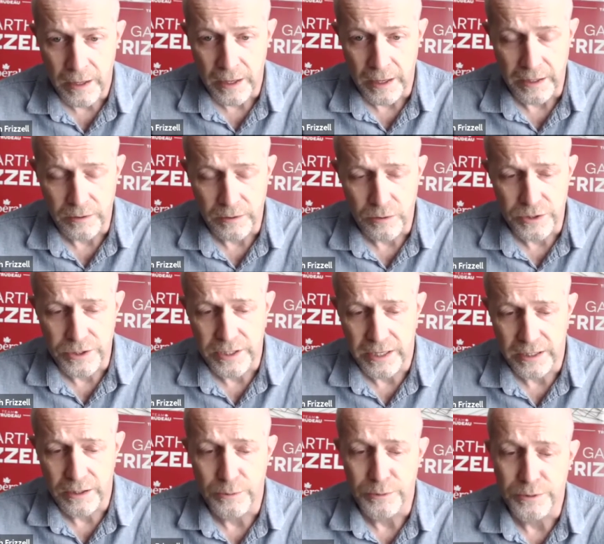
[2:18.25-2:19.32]
And of course,
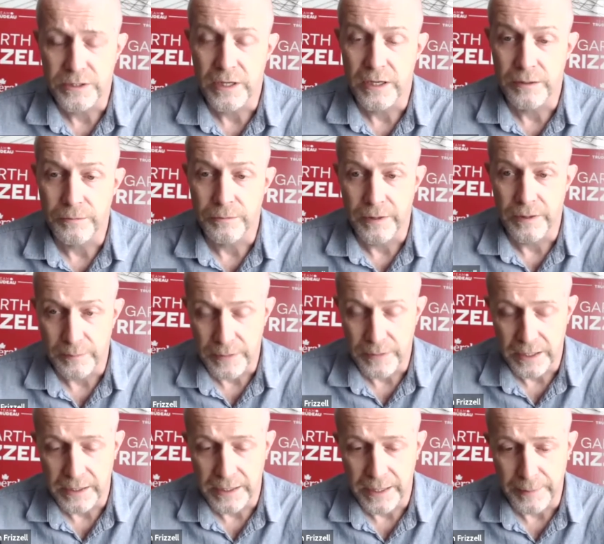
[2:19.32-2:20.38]
that coincided with the
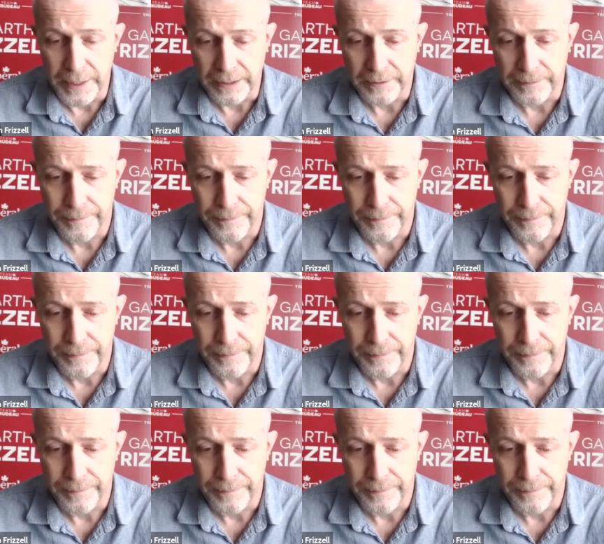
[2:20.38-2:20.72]
pandemic.